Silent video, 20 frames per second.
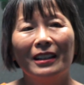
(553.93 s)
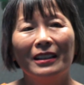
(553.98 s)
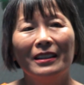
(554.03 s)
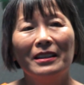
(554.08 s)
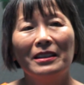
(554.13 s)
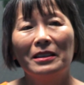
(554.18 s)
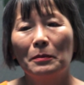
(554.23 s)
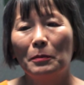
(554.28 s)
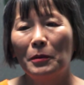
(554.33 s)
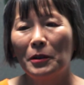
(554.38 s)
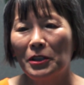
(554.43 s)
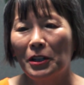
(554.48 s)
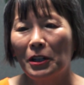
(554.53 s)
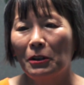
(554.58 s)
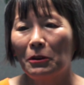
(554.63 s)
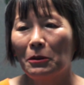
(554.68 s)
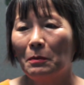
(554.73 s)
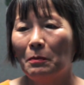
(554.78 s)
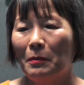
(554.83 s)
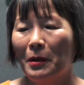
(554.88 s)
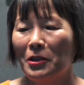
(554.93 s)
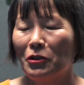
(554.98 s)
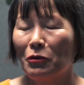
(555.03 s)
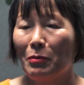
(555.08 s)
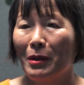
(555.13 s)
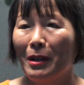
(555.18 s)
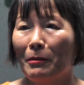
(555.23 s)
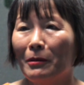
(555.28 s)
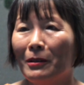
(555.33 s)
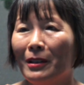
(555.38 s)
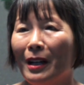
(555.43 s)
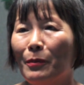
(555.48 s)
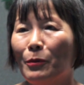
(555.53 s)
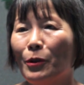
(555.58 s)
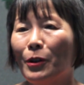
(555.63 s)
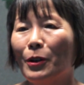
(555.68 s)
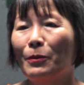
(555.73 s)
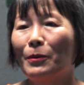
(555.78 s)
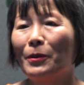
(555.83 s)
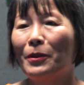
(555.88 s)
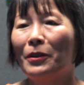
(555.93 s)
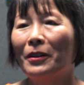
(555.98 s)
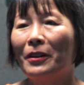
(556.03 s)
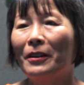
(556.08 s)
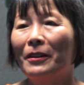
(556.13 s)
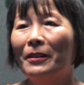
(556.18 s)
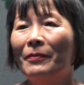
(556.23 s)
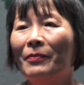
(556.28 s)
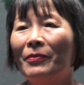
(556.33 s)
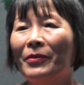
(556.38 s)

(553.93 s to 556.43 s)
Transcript: At least the particular bunch of people I'm working with are.